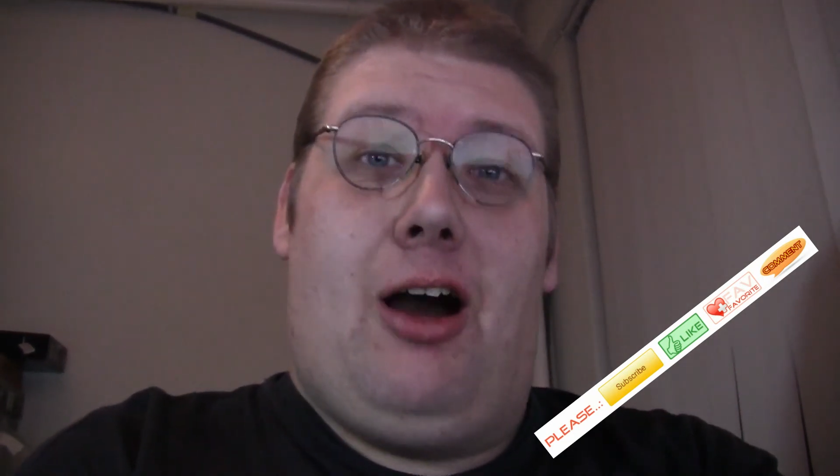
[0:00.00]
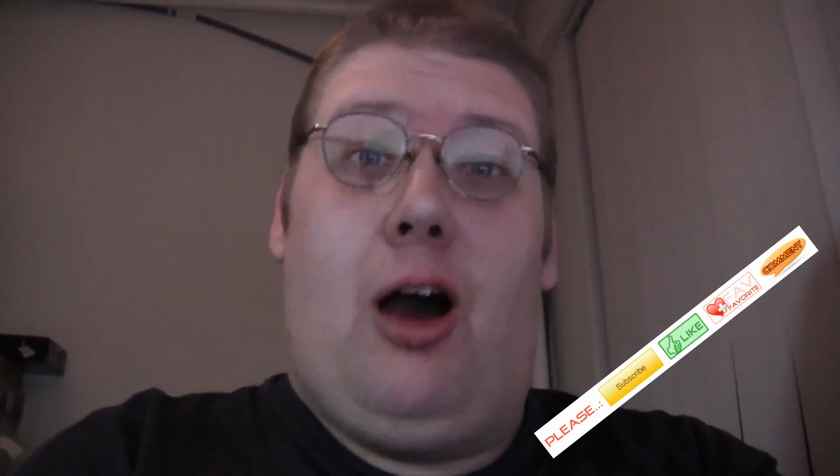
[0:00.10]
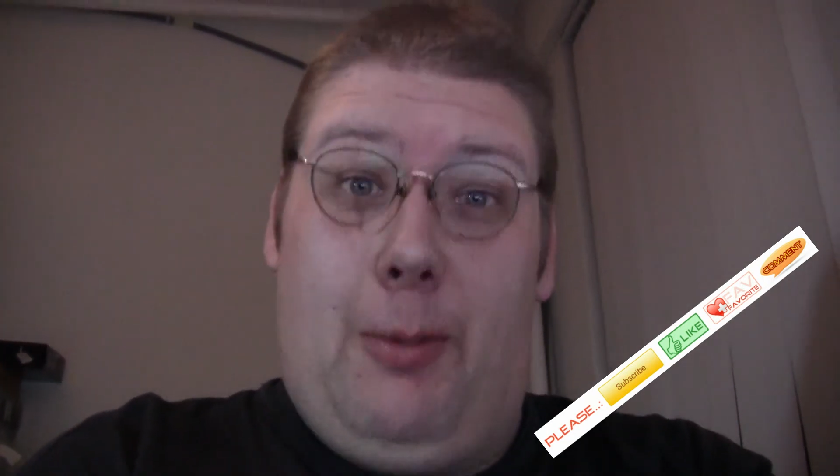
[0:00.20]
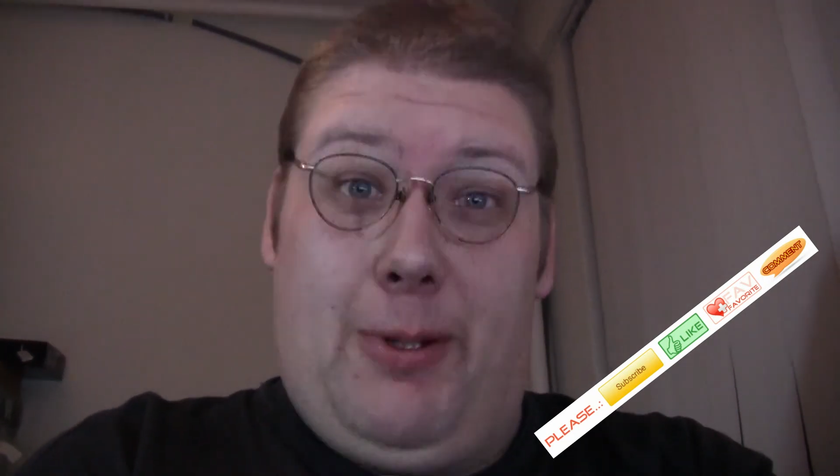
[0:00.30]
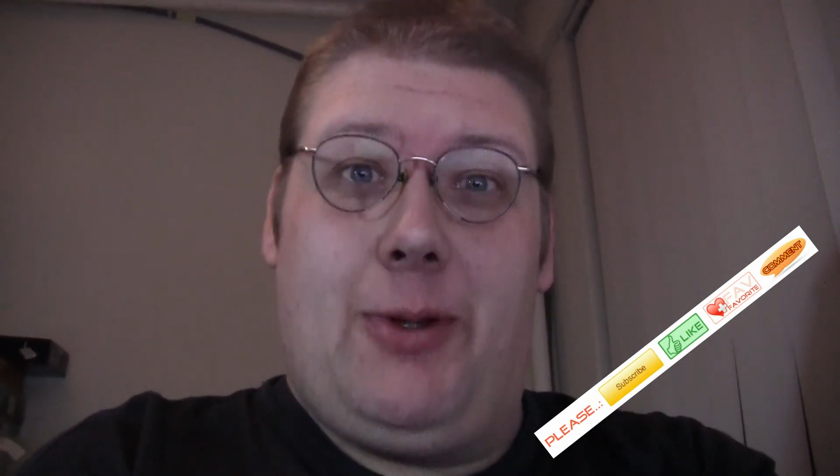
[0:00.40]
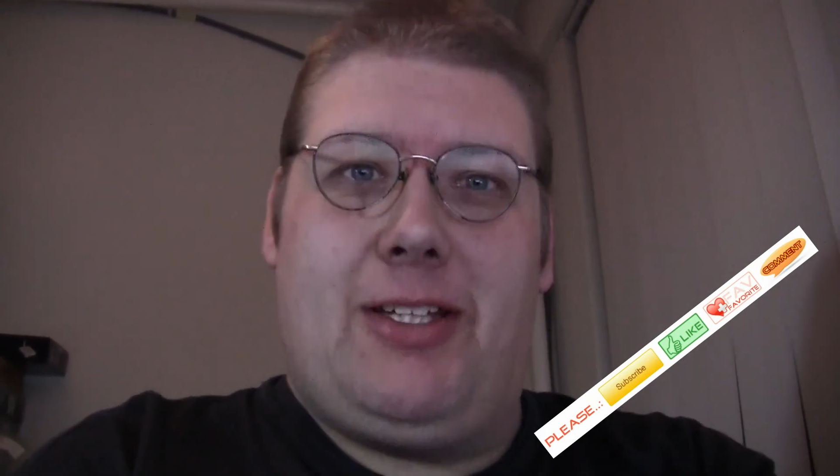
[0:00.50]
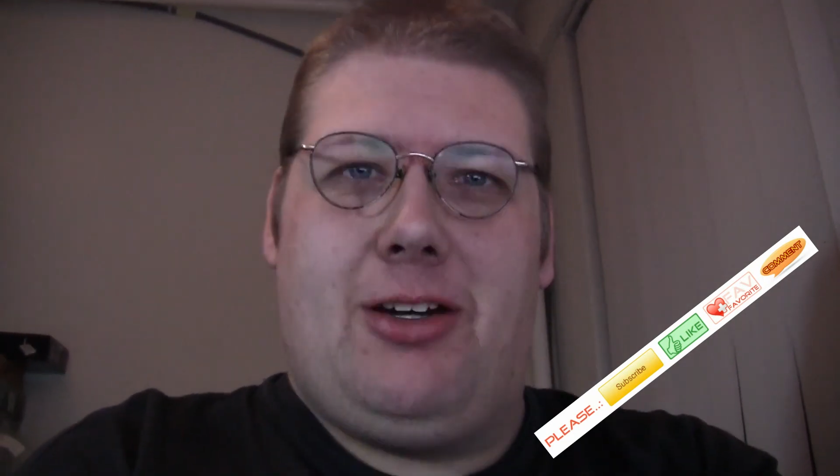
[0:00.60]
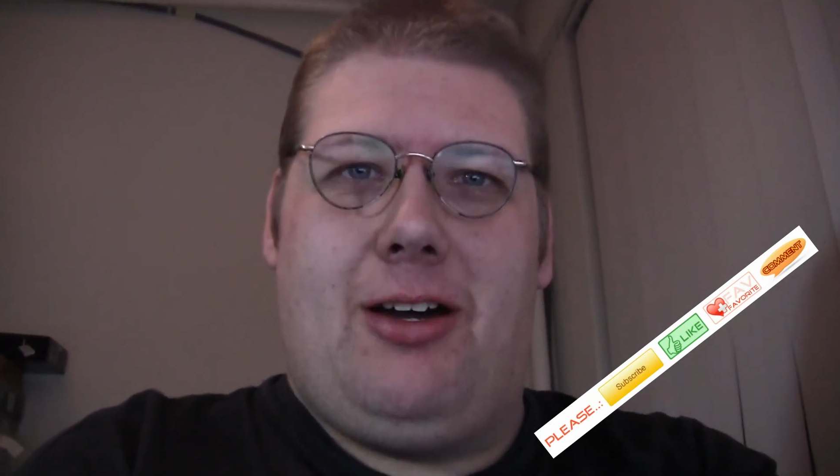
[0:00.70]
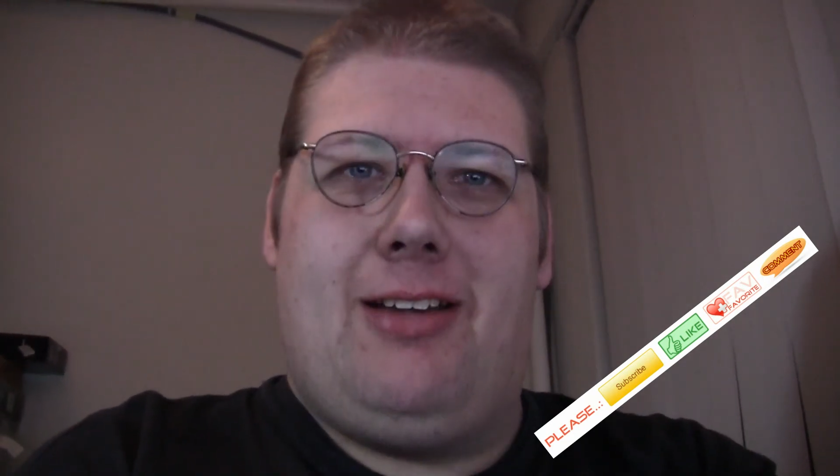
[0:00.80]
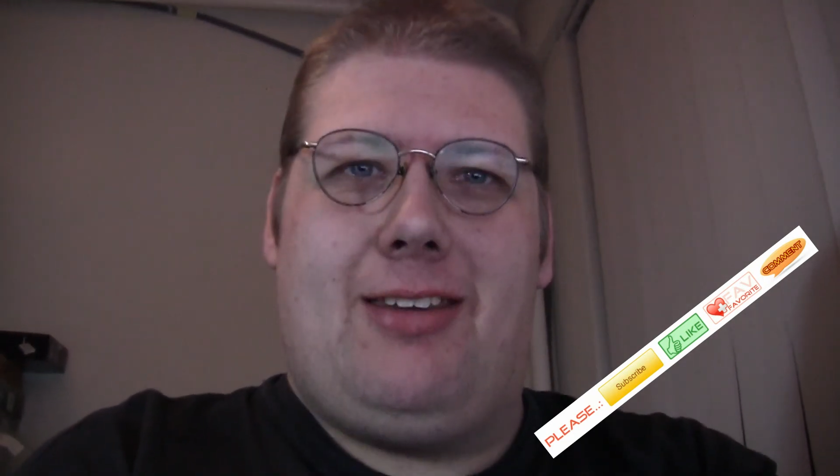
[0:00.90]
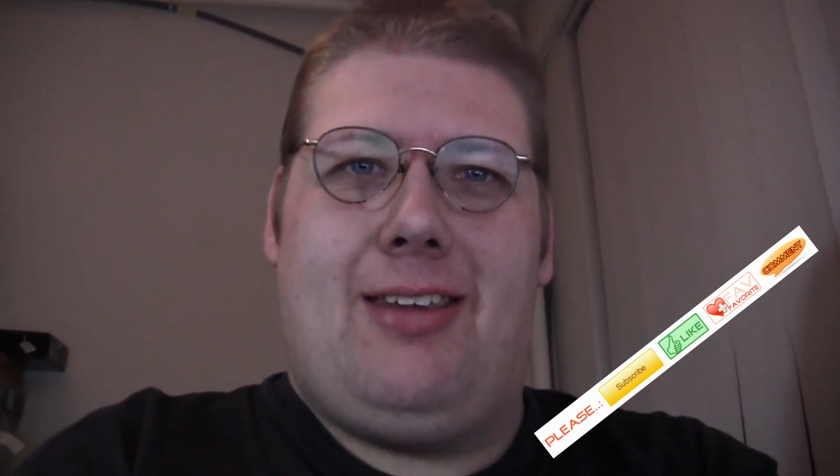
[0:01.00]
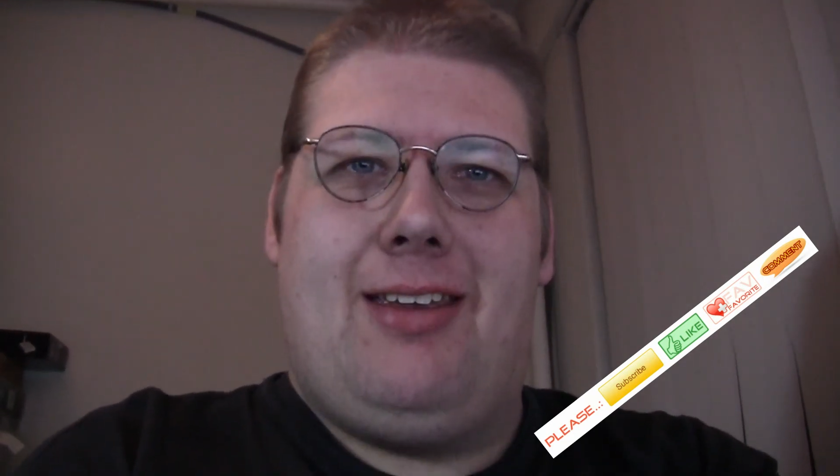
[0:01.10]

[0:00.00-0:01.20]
Hope you enjoyed.